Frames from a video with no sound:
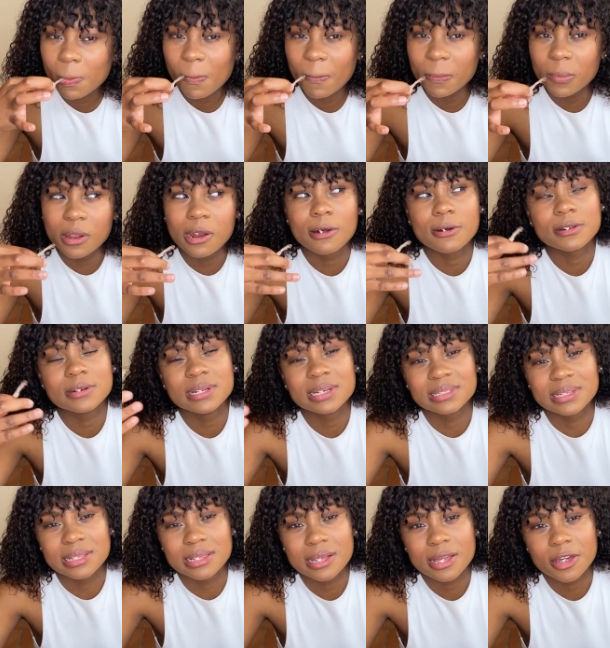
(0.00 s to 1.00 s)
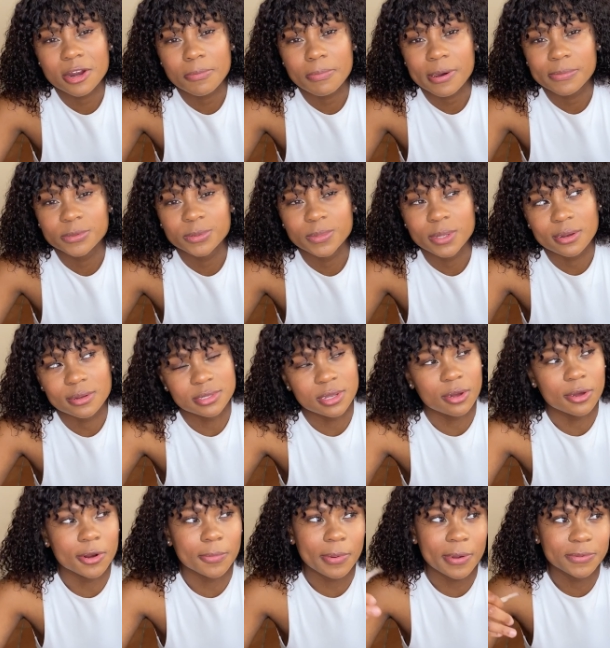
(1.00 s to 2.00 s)
But I couldn't exactly get a pap smear because I
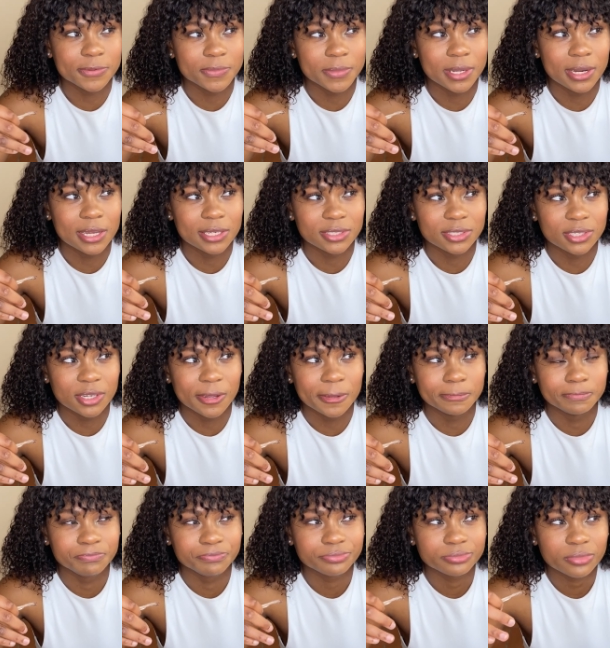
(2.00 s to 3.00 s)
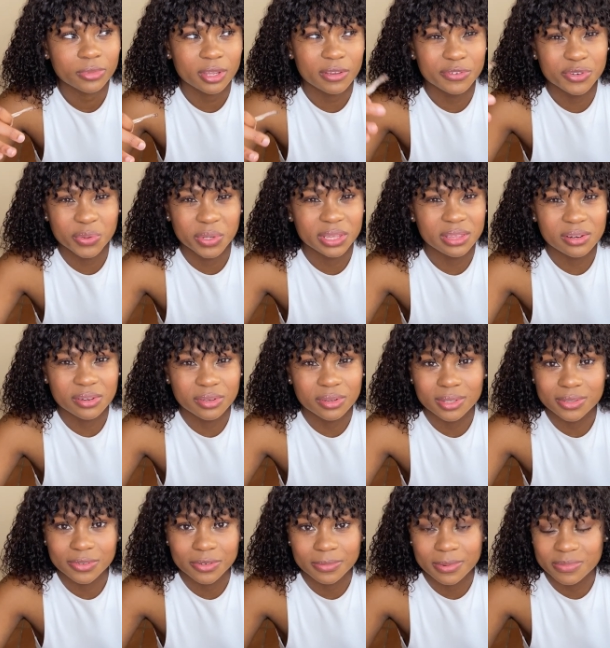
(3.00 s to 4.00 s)
got a pap smear last year. I have to wait 3
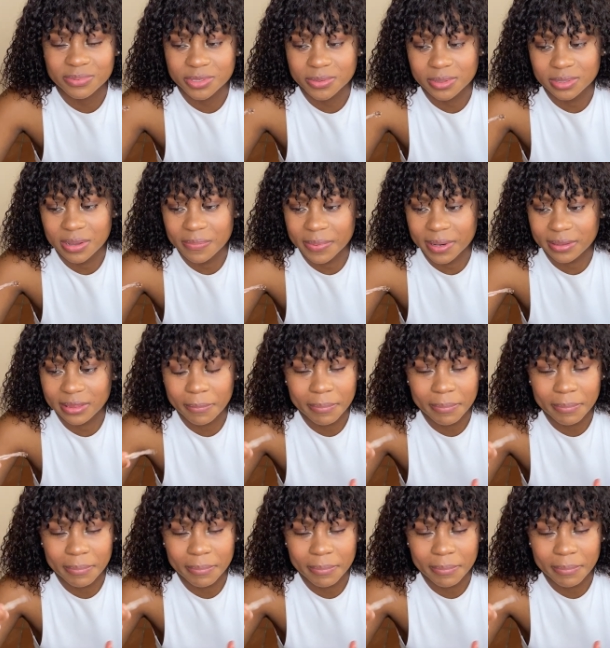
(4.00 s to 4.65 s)
years for a pap smear or something.